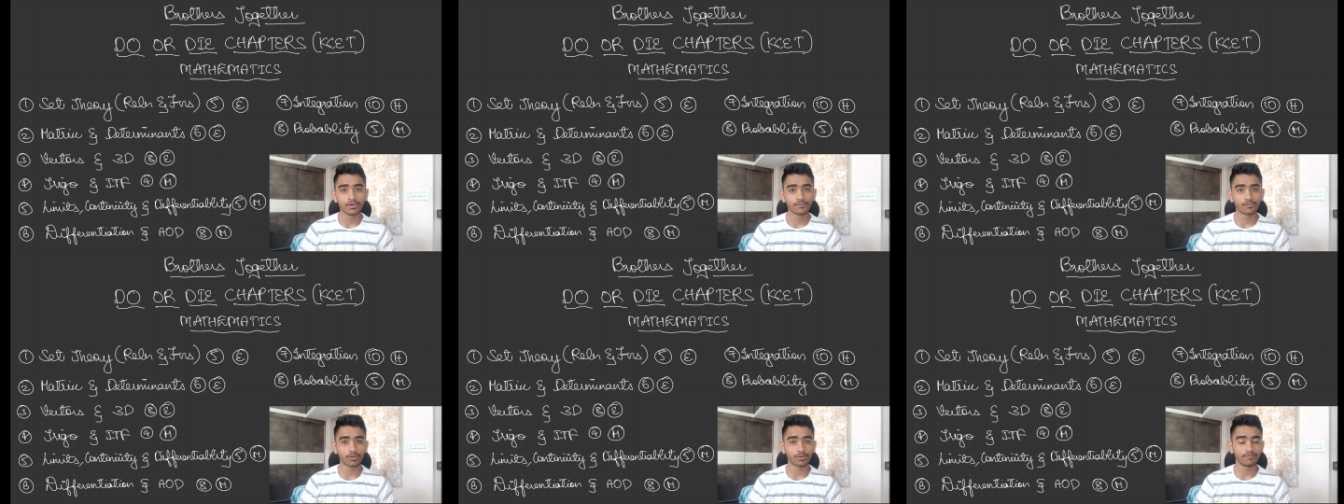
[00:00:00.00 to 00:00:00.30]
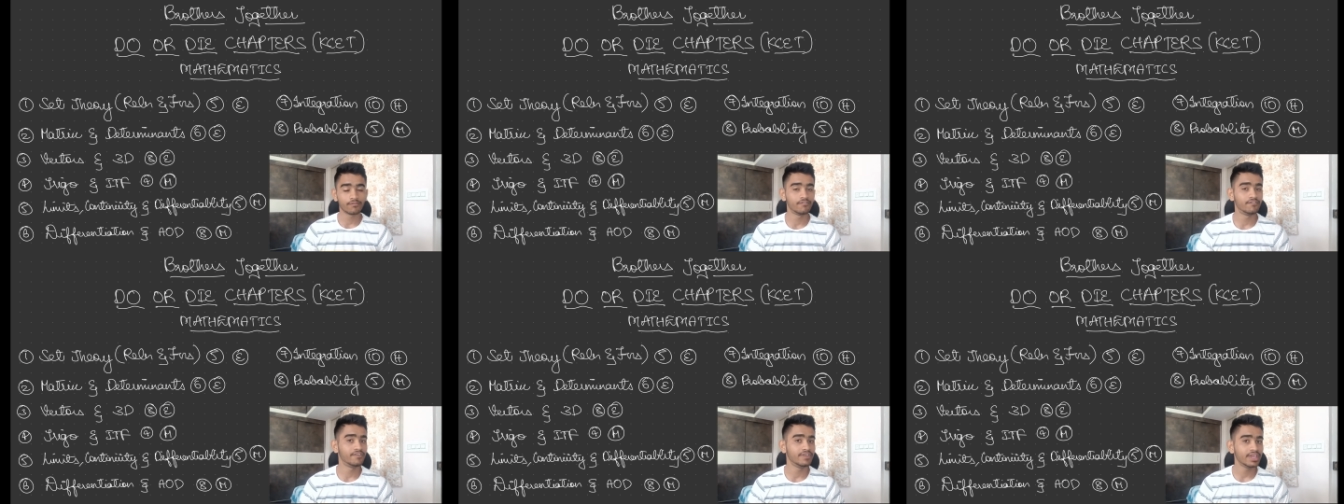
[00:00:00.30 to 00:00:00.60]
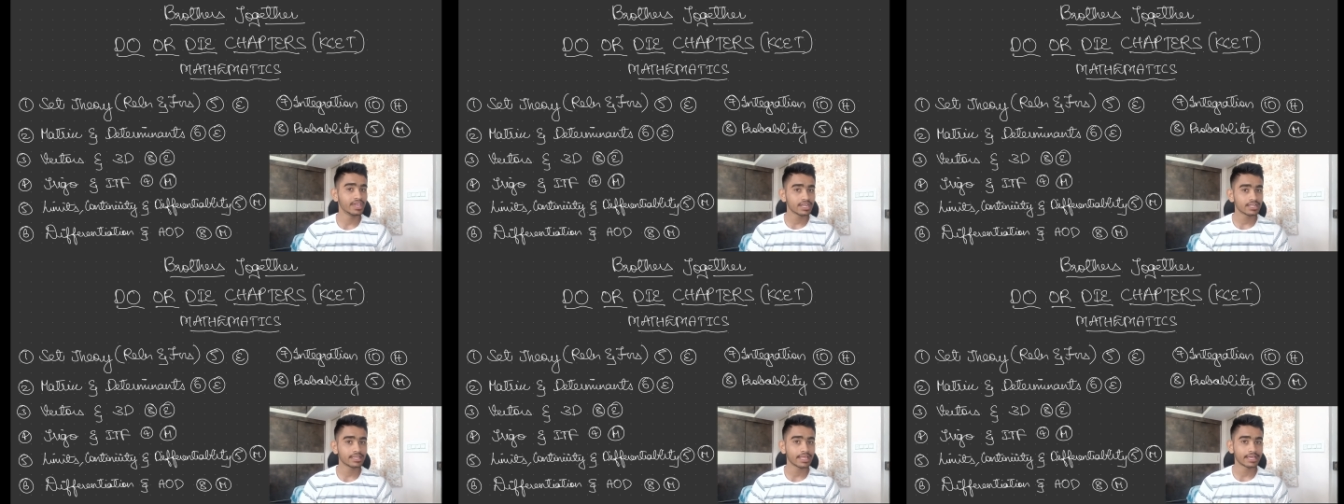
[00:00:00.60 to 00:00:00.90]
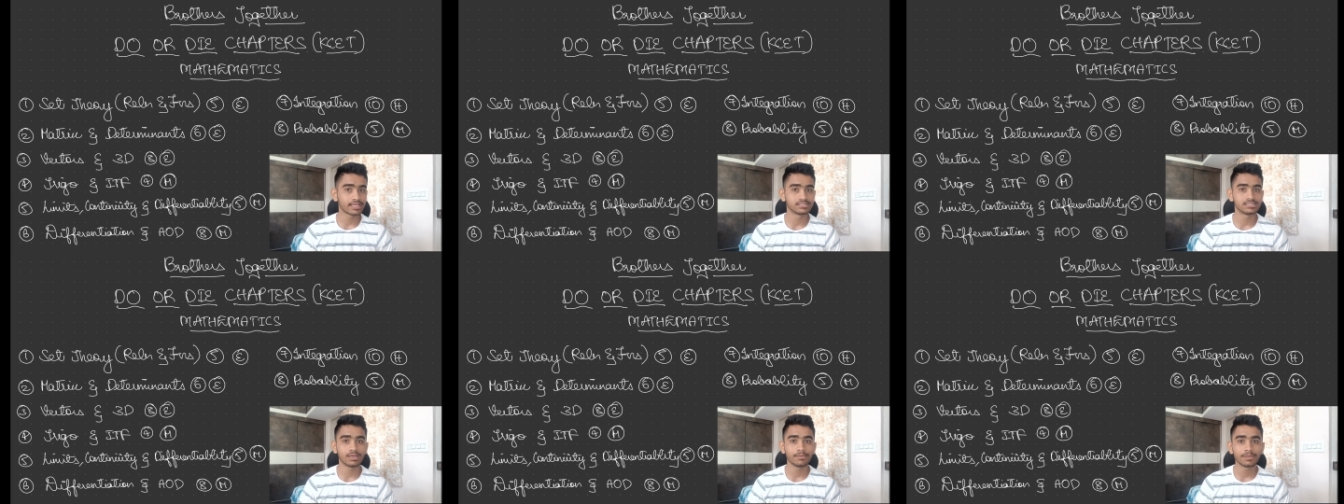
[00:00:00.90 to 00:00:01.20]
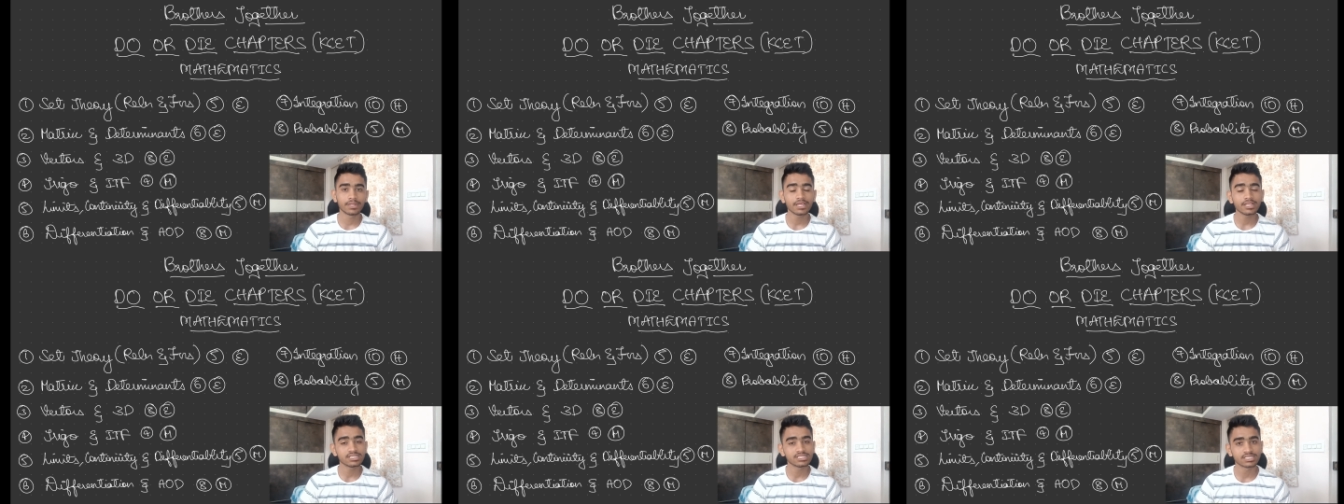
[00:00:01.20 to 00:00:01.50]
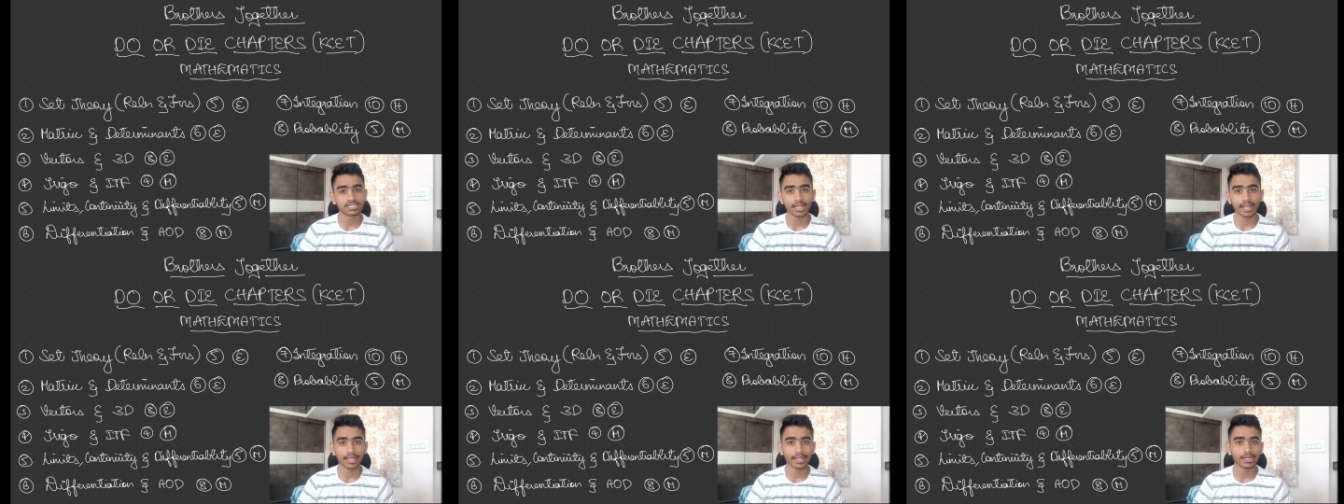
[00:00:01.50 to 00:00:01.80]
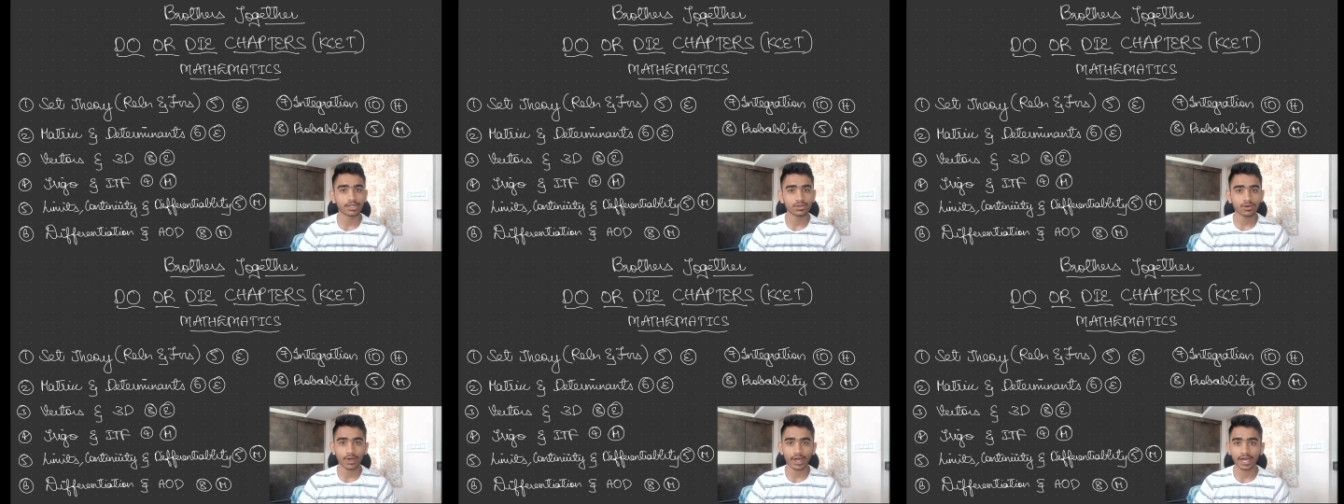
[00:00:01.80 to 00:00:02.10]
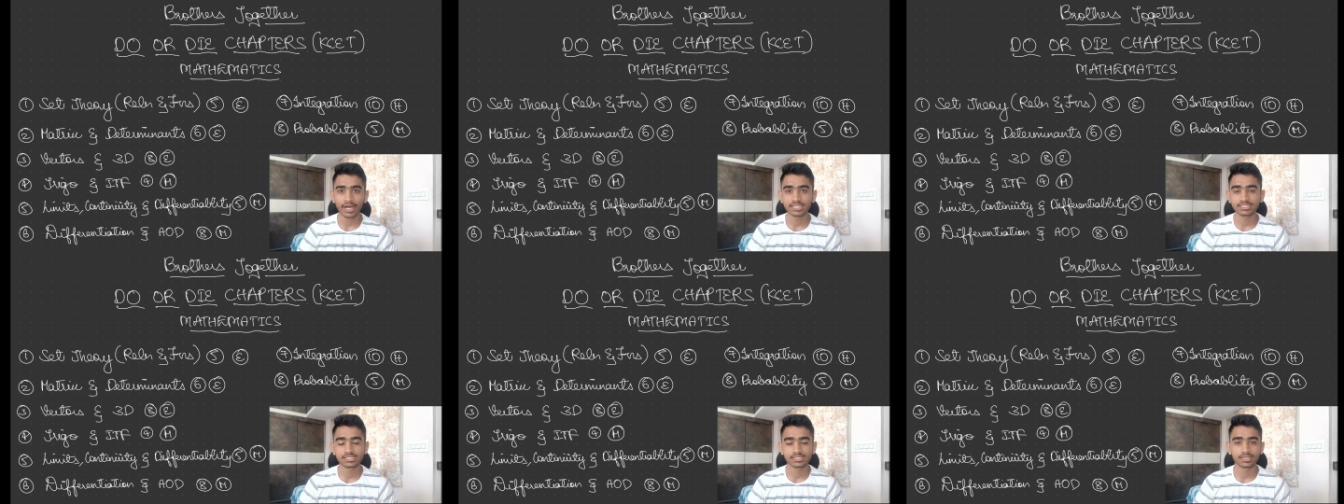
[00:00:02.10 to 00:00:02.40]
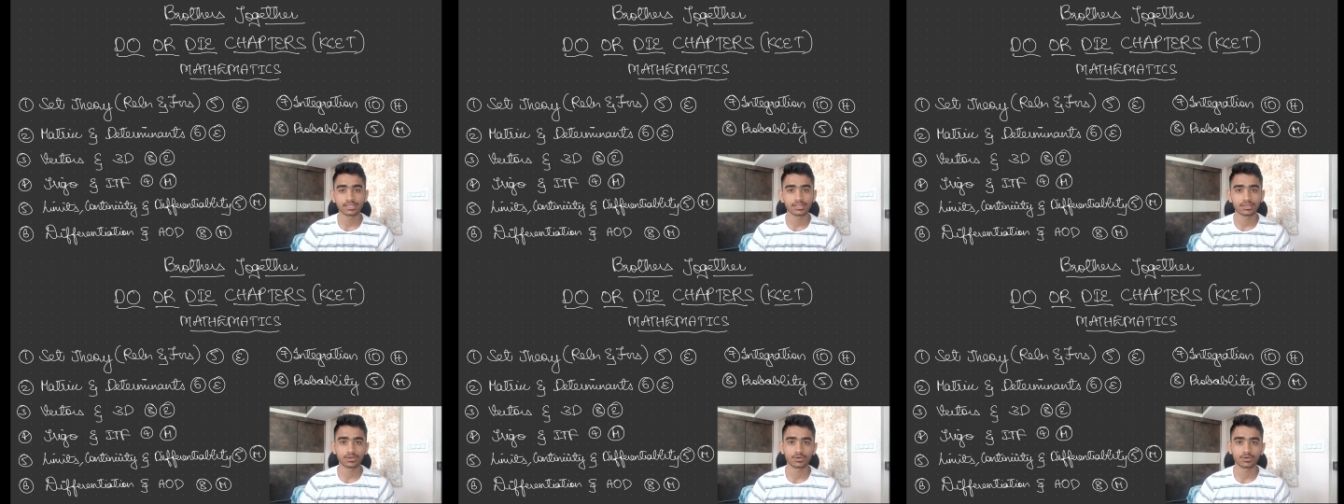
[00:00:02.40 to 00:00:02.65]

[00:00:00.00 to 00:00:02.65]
from where the examiner is trying to ask